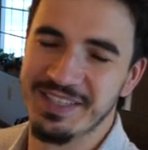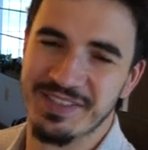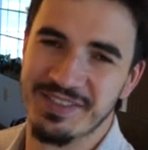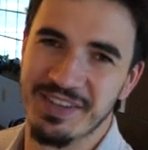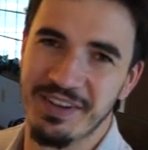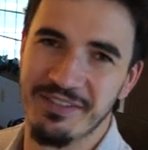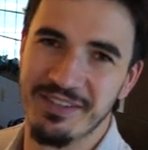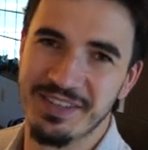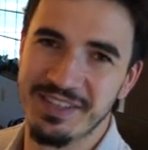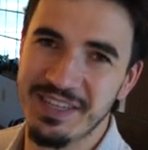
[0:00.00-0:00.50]
to
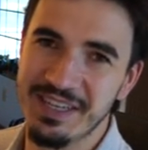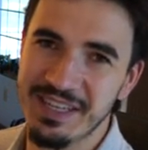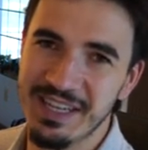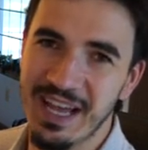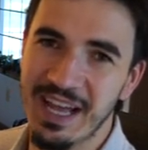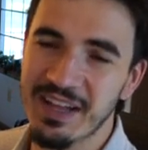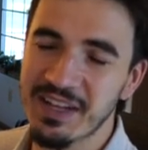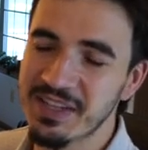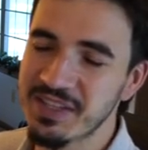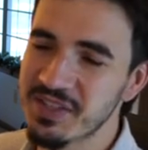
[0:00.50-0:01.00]
17
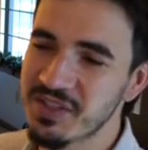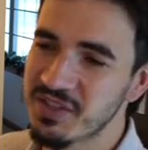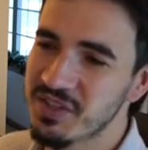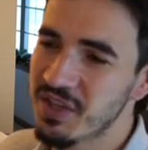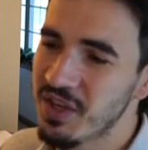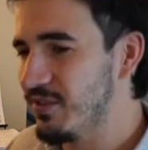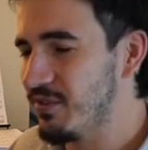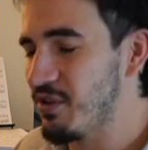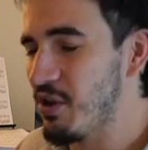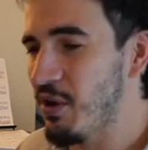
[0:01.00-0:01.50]
gallons.
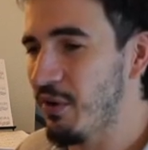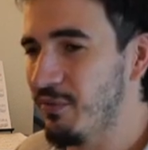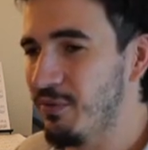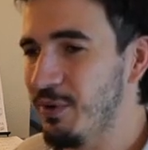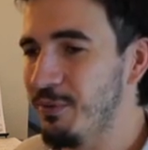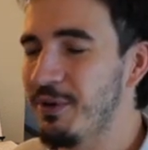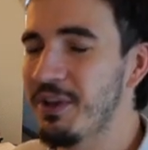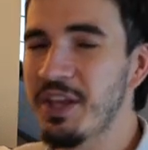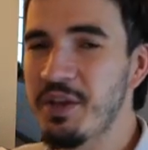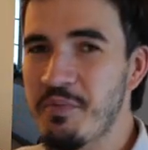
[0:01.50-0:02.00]
So if we
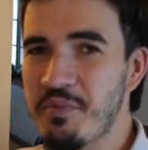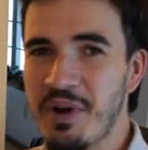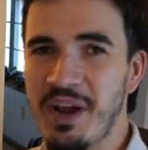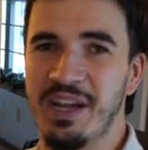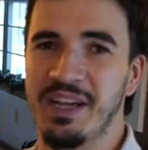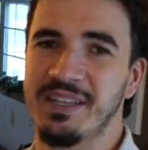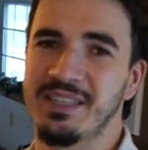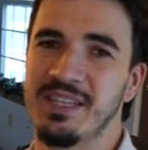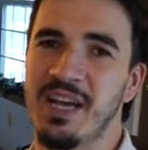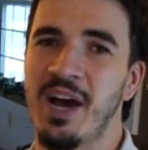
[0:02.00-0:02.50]
really
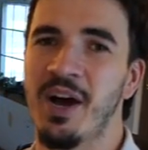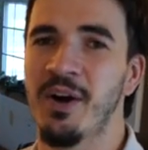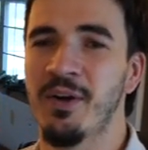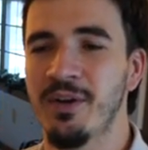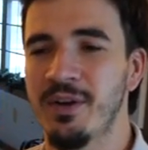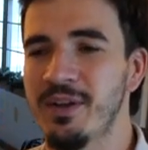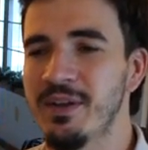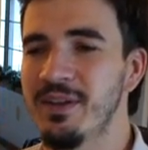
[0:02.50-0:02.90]
break it down